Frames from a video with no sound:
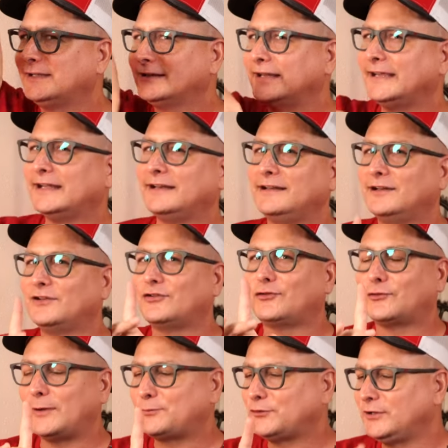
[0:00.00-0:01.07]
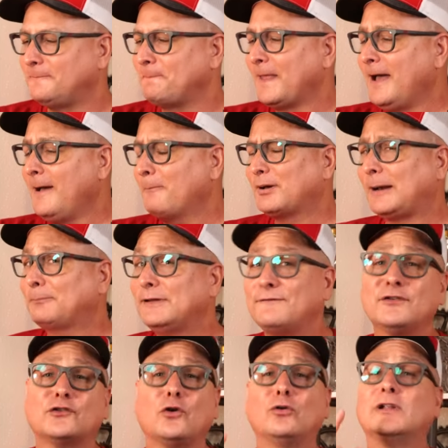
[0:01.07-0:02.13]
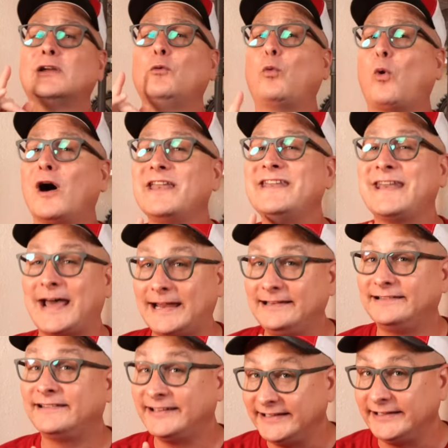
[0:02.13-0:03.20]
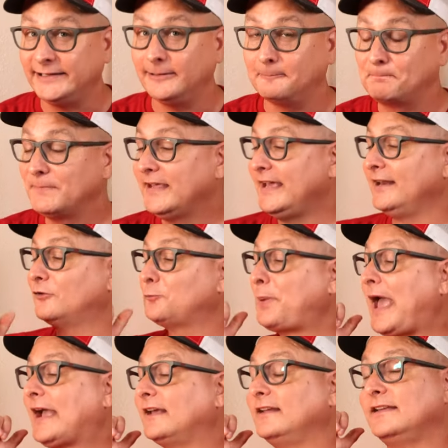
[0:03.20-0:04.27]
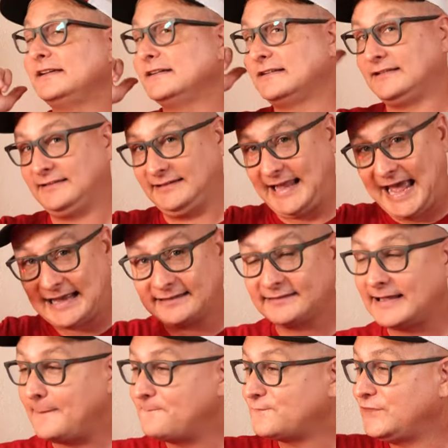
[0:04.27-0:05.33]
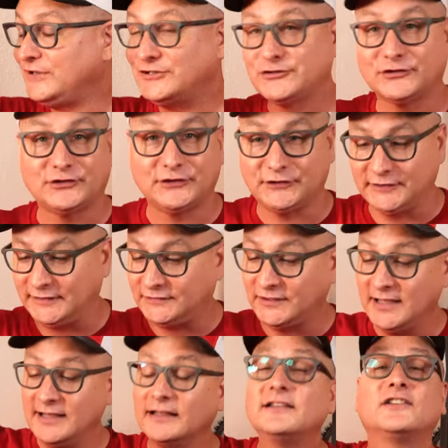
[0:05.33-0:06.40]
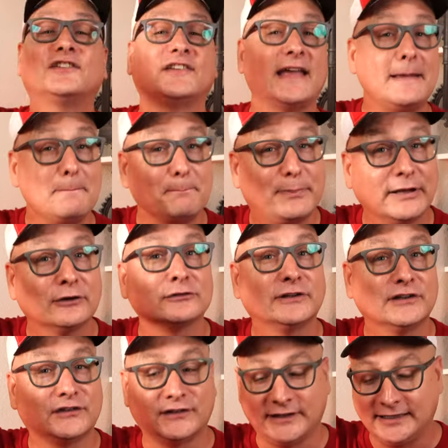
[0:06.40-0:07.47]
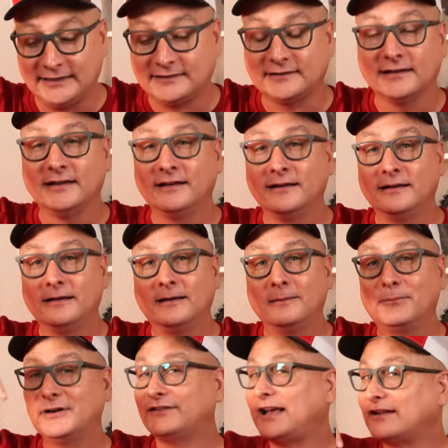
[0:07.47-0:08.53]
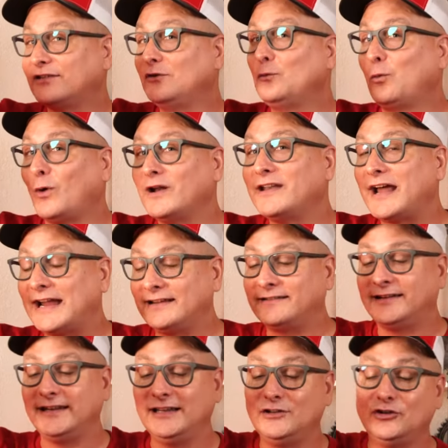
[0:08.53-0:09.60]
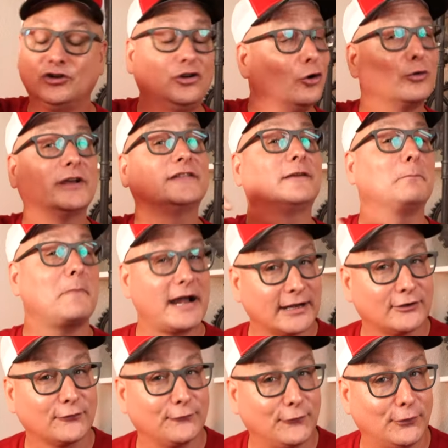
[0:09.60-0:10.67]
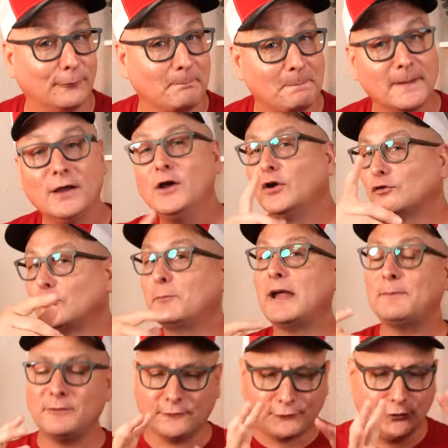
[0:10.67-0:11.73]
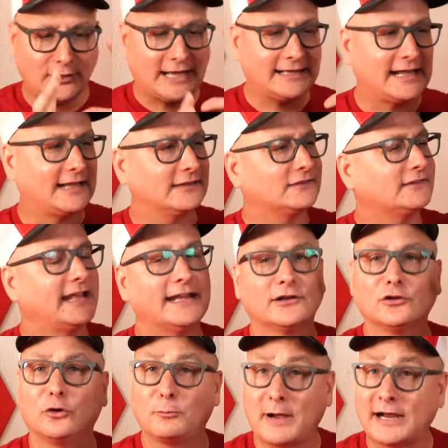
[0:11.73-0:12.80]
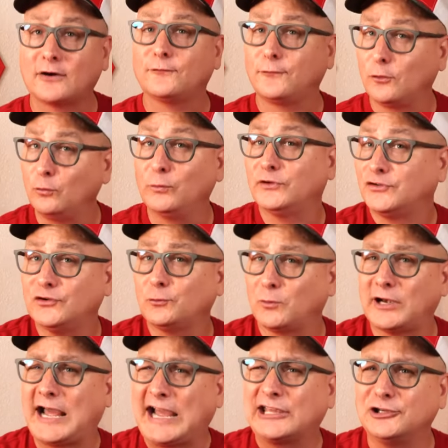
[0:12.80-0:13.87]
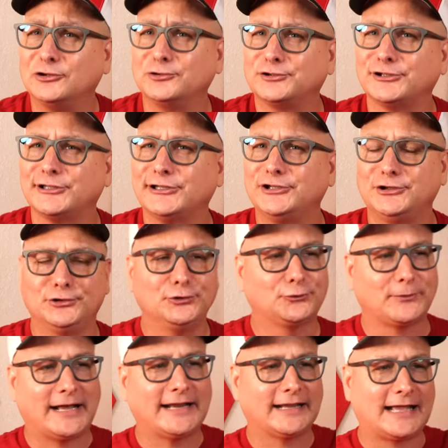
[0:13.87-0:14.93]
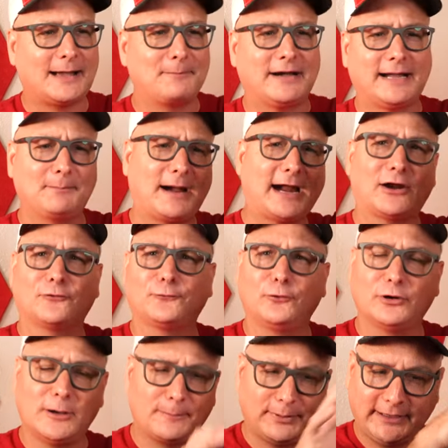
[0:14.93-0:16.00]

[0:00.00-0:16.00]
and link it in the description, but I believe it's only 119 and it's packing the exact same features as this, same build as this, but it's actually 119. You don't get the microphone. So maybe if you got like a standalone microphone, which is what I usually use, right? I got my microphone up